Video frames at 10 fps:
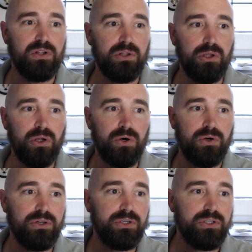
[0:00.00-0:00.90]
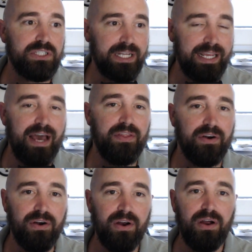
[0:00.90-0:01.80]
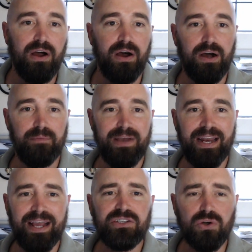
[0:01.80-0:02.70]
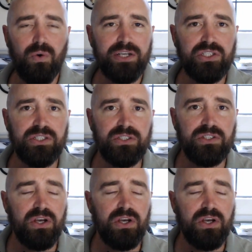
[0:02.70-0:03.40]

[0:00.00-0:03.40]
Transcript: learn together and answer questions